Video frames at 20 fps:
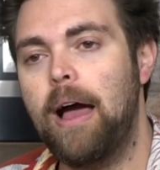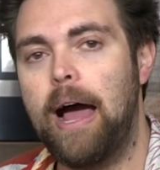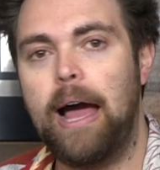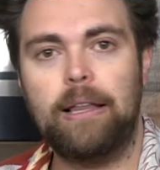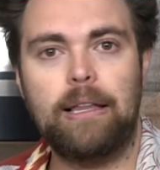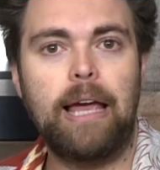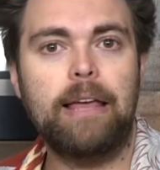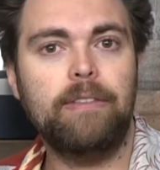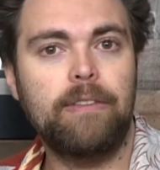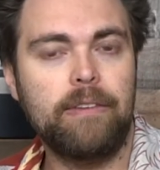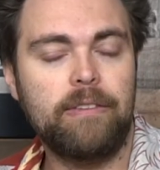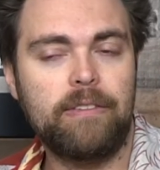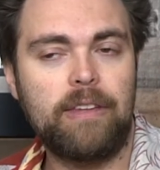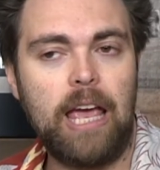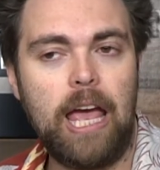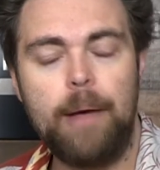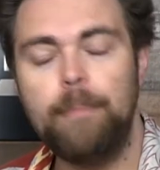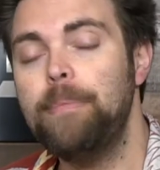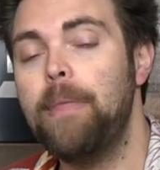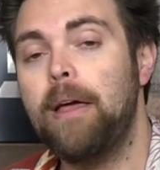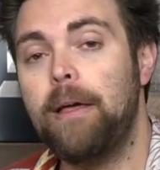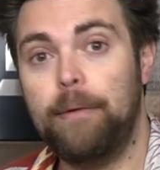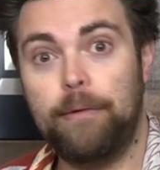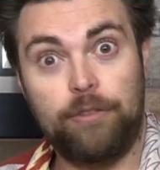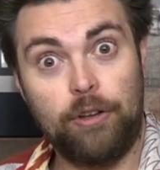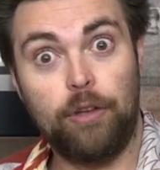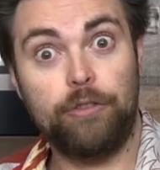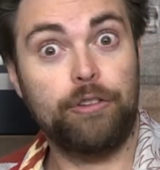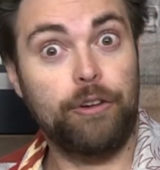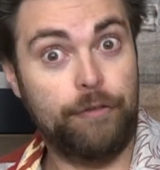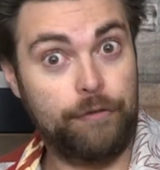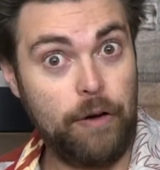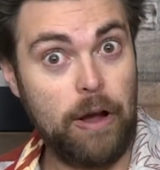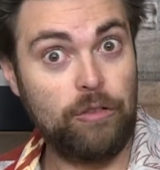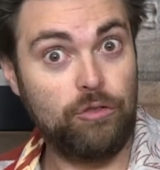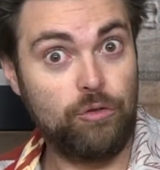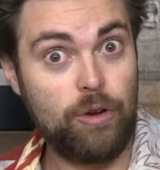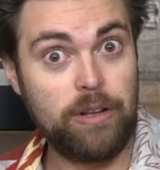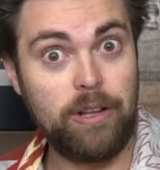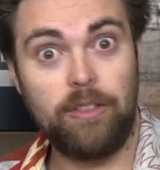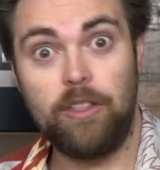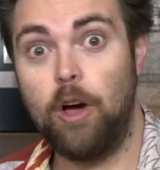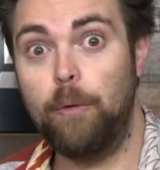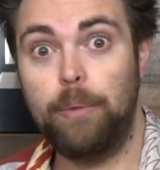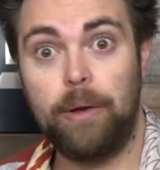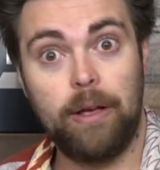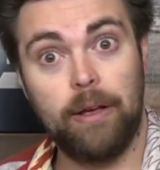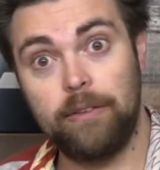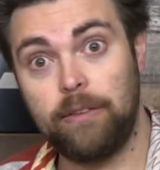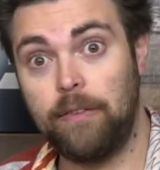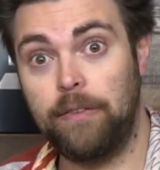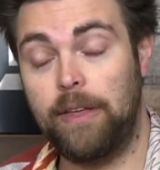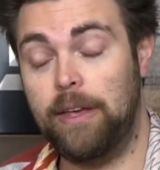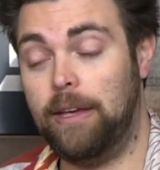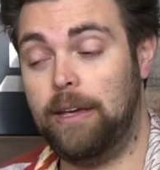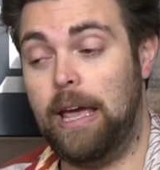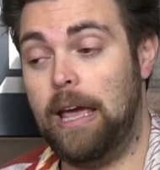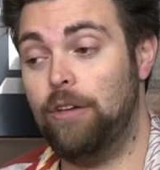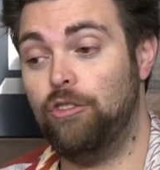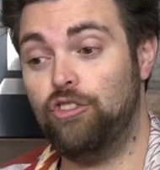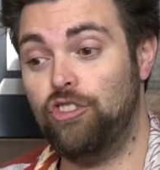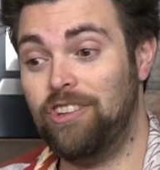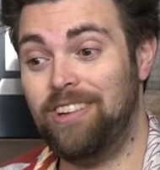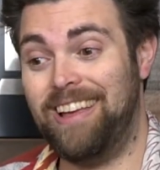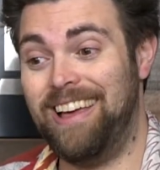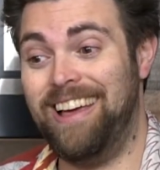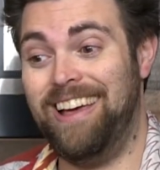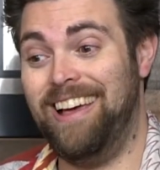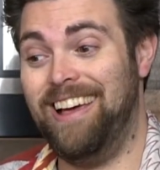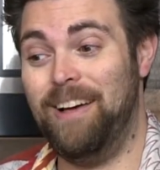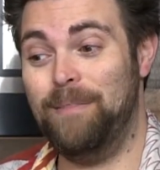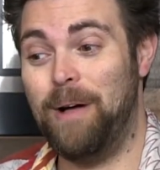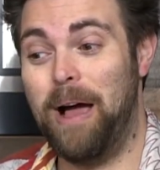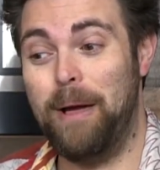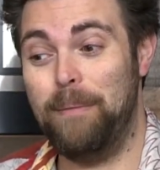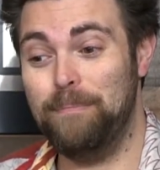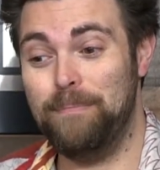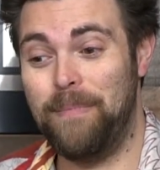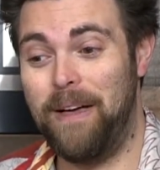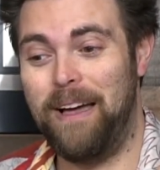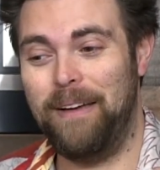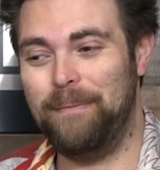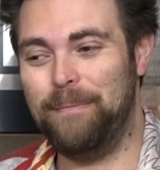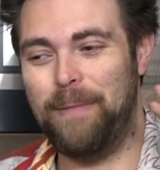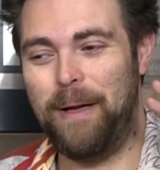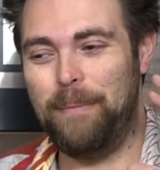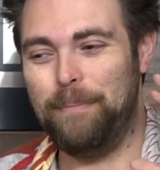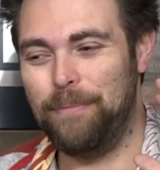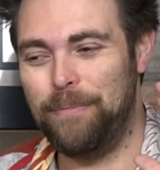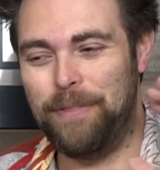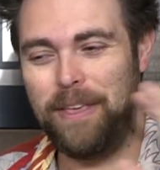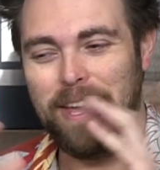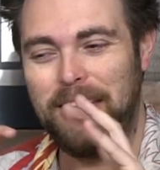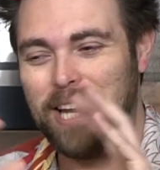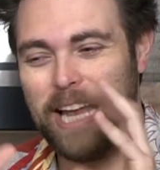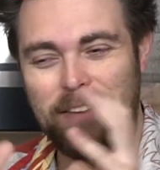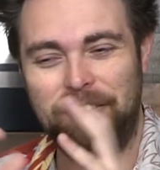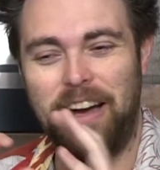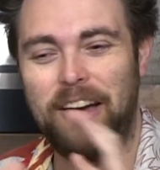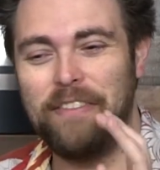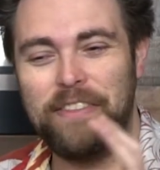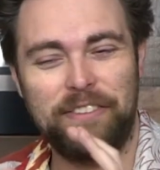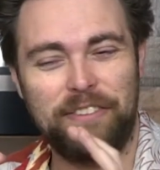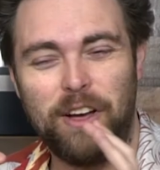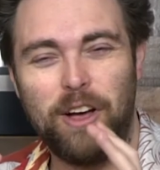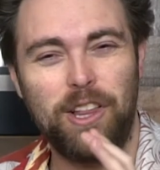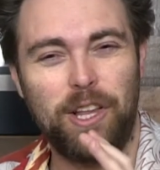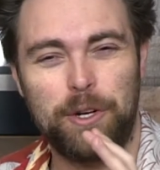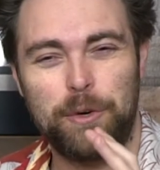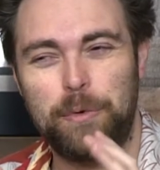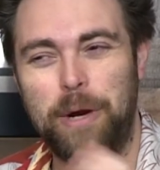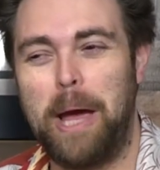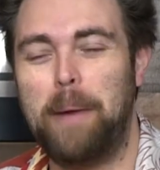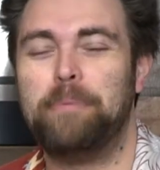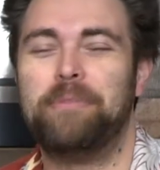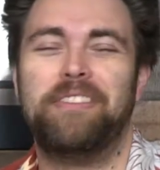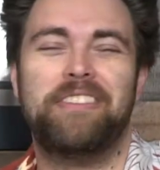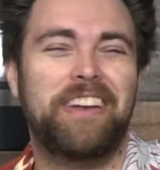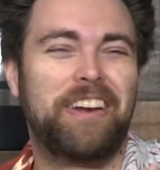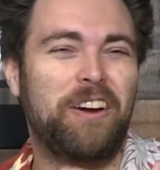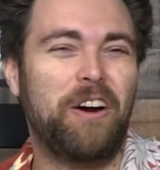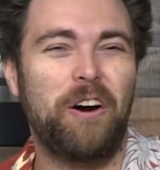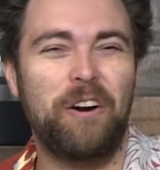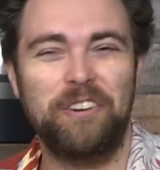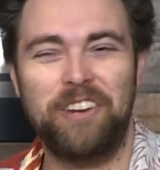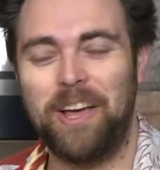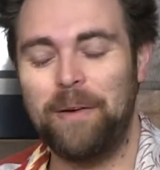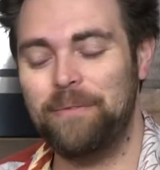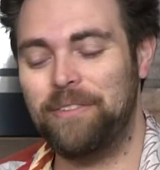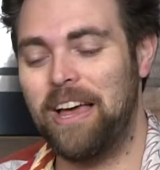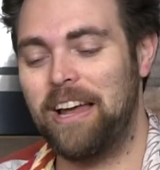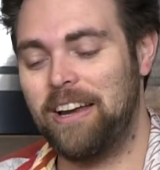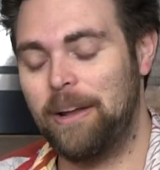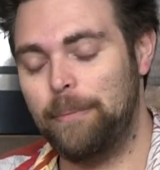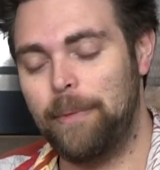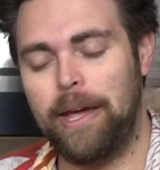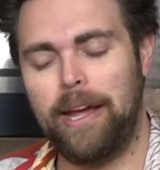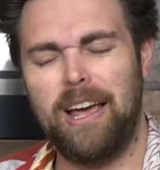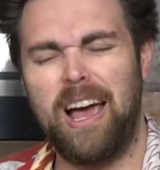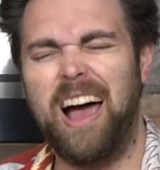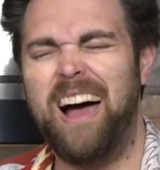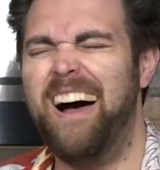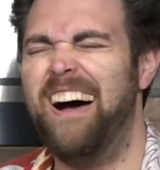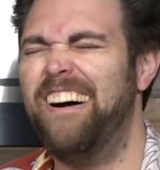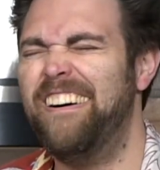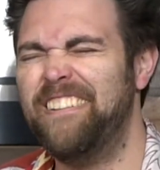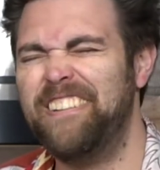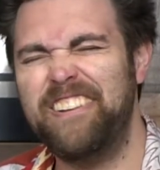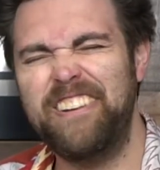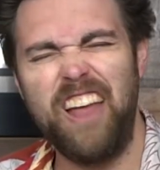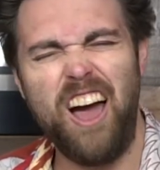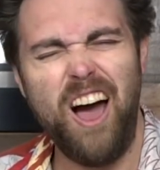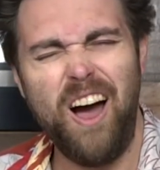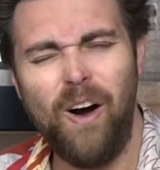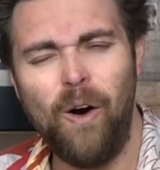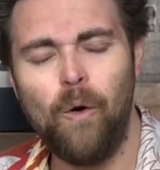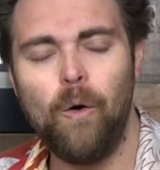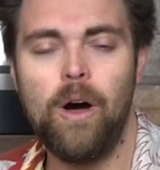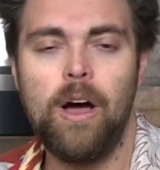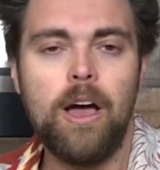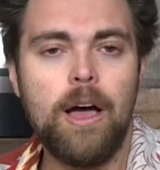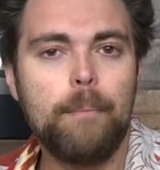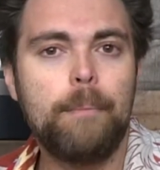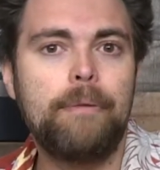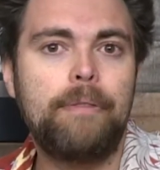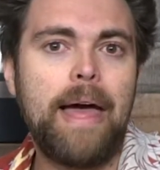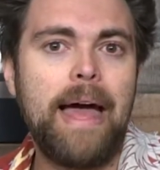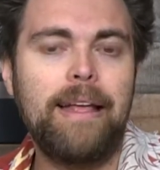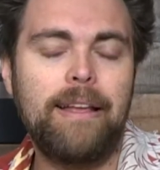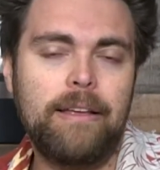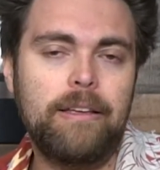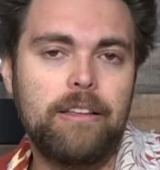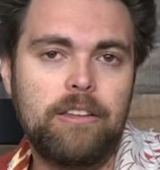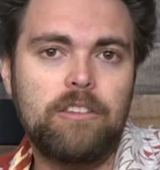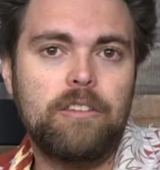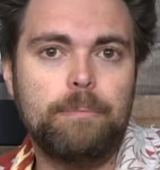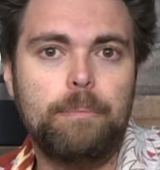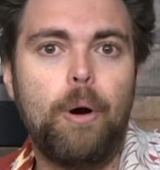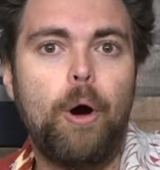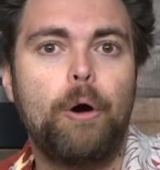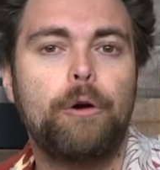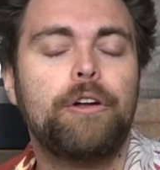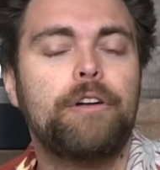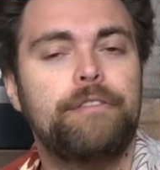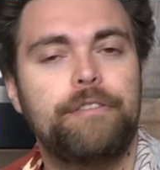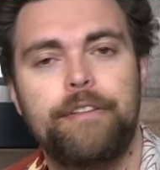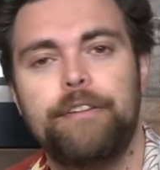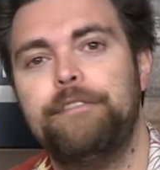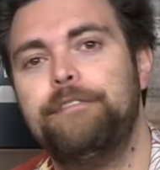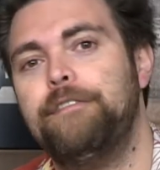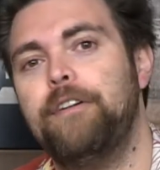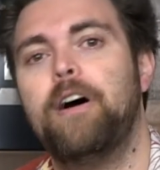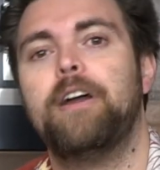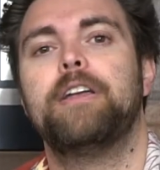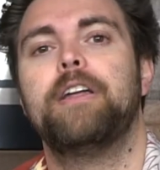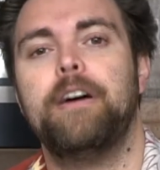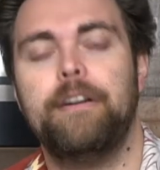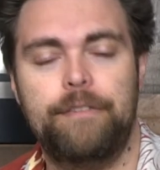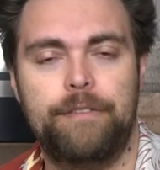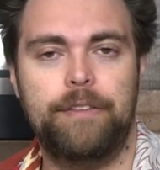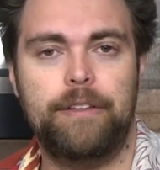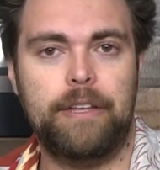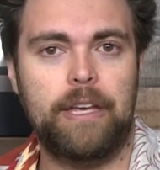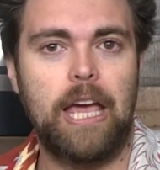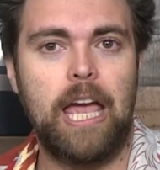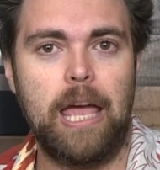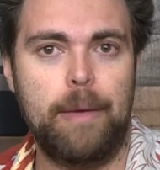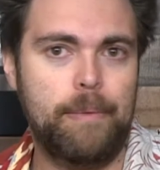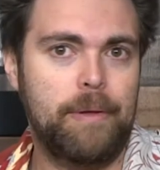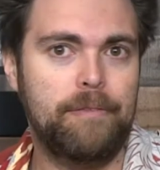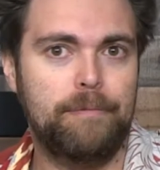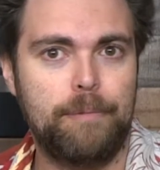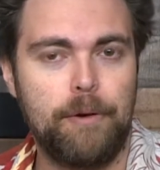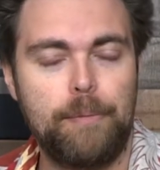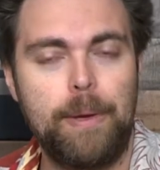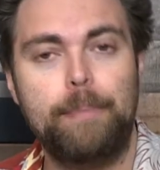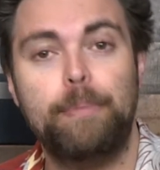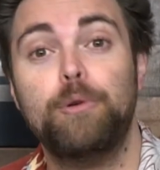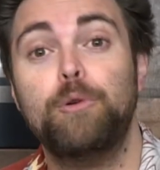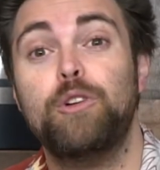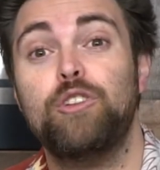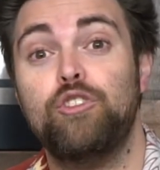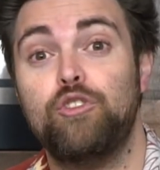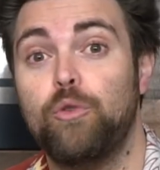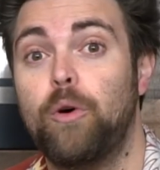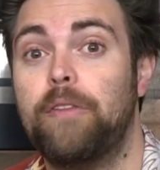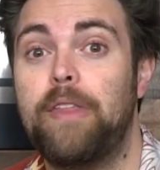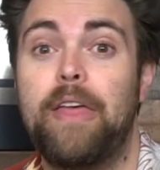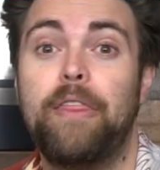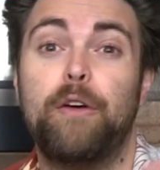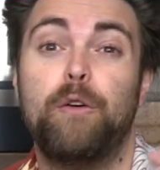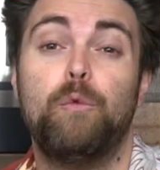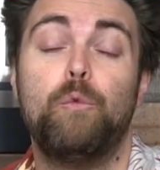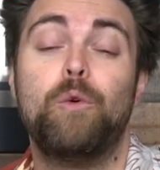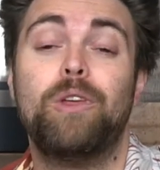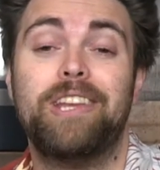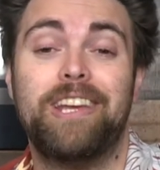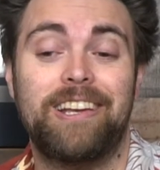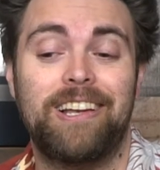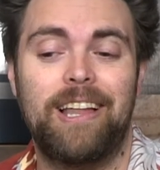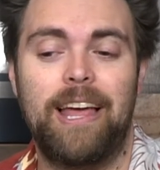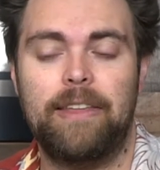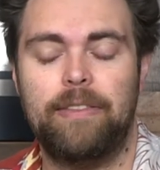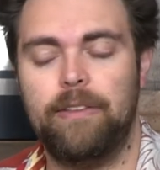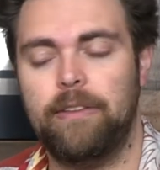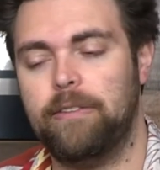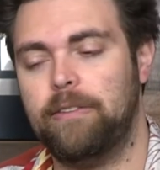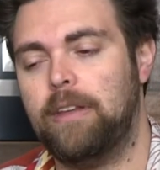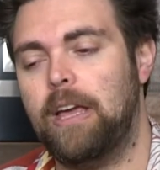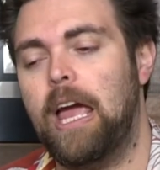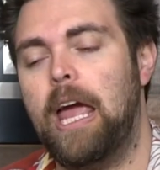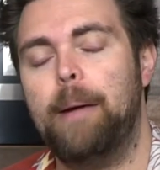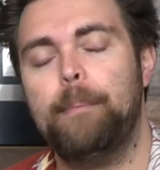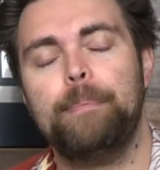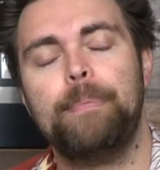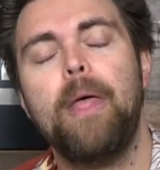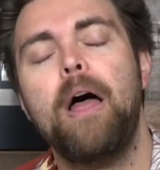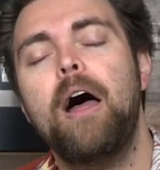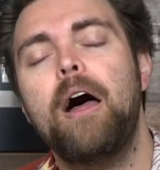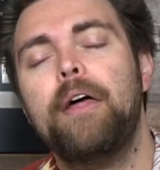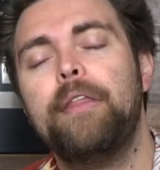I like this game. It's also frustrating though because on the occasion um, I'm, I'm, I'm thinking I got this all under wraps and then a card comes out and I'm like, oh no! But that is part of the fun of the game, and for people who enjoy that, they're really gonna like this game.